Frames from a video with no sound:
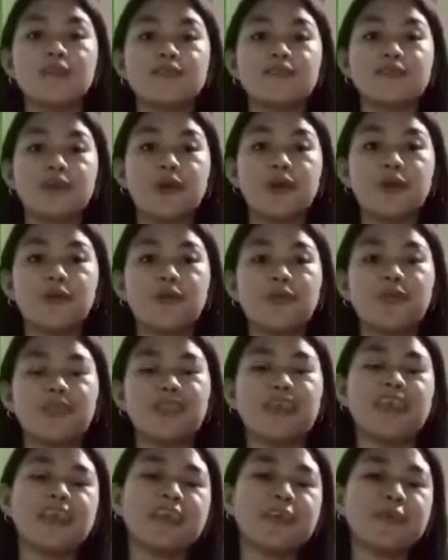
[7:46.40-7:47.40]
So
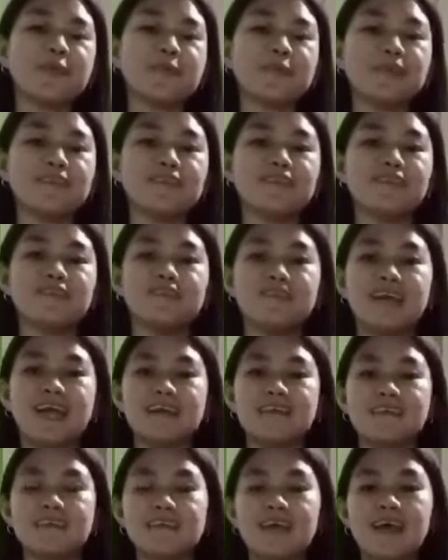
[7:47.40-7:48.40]
thank you, Miss
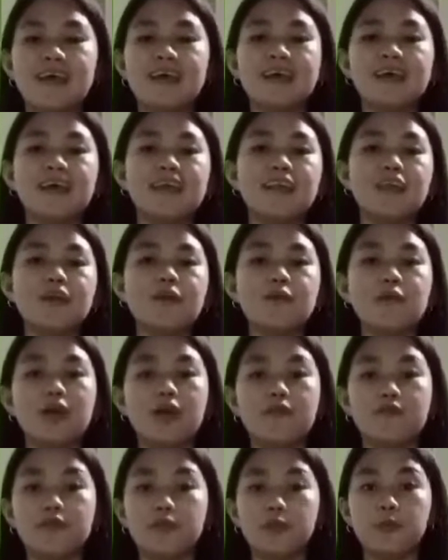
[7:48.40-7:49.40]
Raiza. Hello
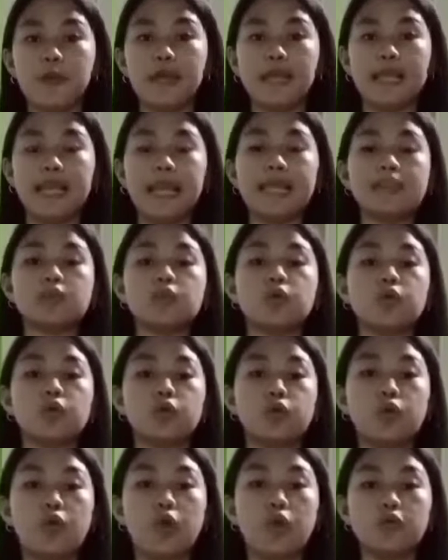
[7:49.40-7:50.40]
everyone, and to
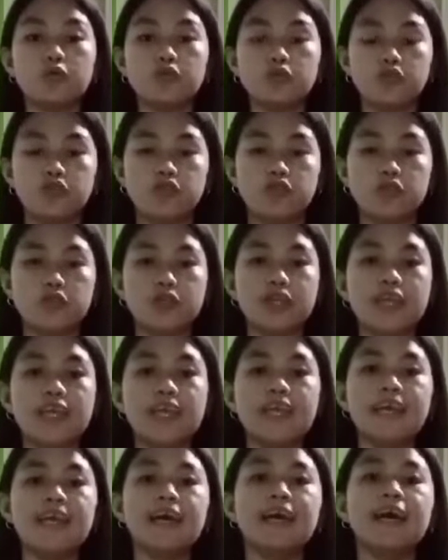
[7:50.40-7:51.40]
you, Coach Jude.
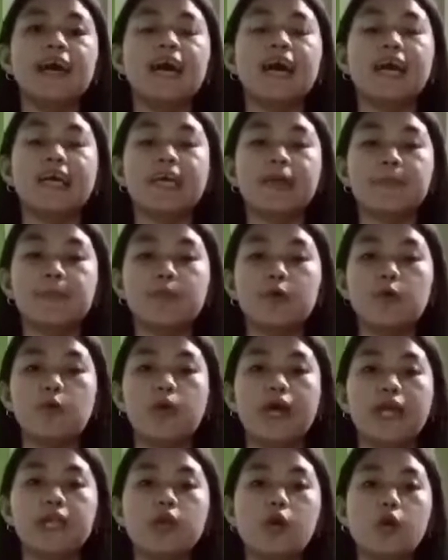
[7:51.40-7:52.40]
I am the
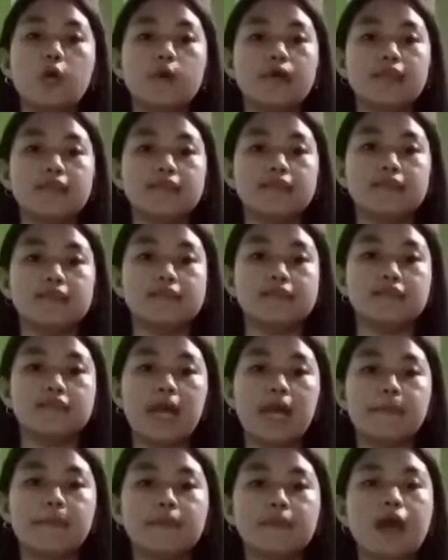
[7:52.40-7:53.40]
one who will
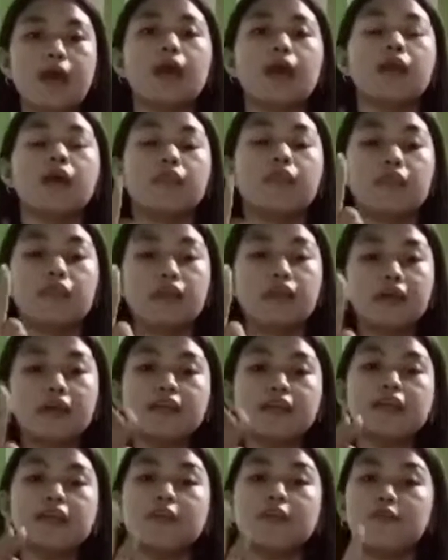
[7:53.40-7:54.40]
describe the
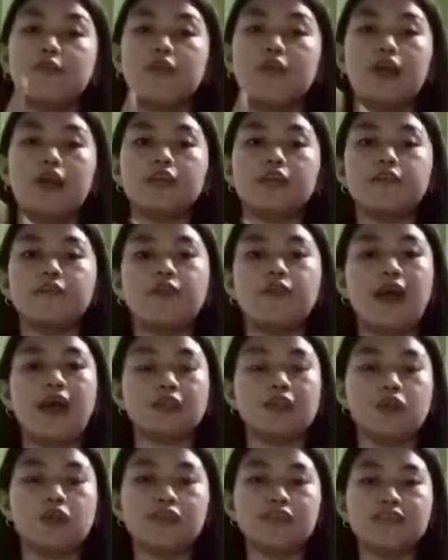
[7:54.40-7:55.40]
third and fourth
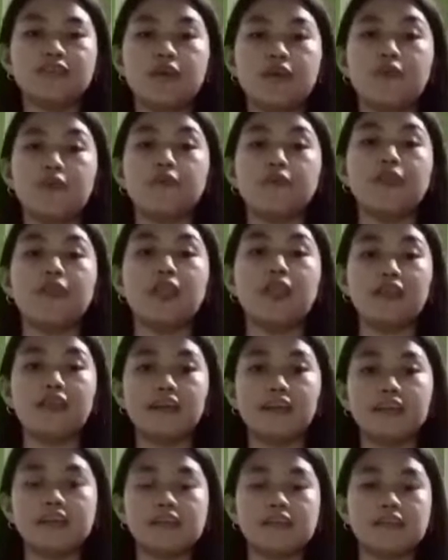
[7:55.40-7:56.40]
factors of
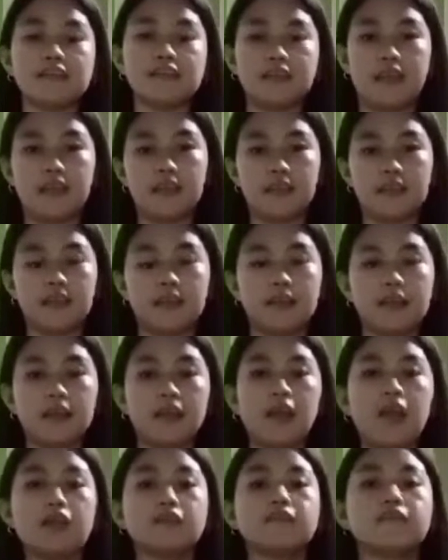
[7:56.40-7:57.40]
learning centered.
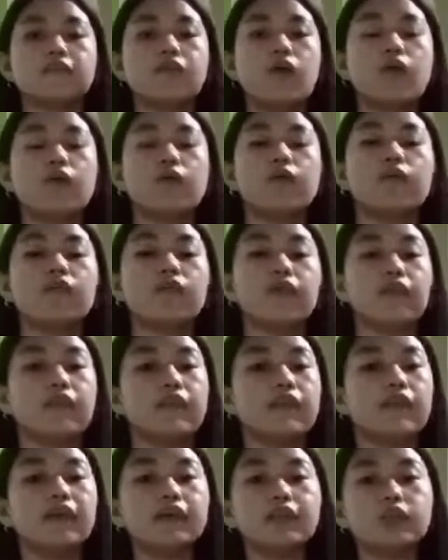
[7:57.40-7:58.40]
So the
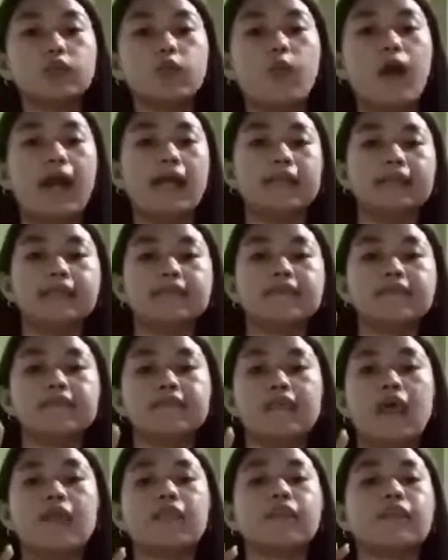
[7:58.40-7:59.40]
third one
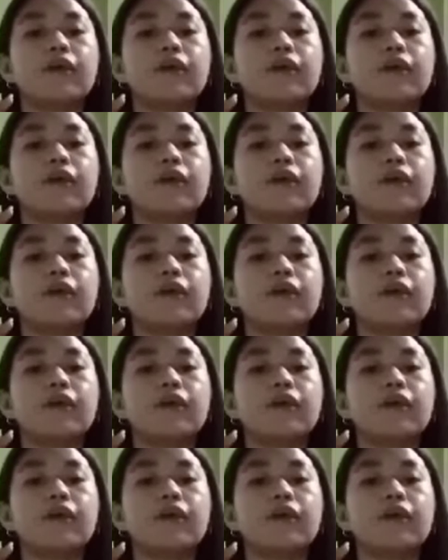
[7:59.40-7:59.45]
is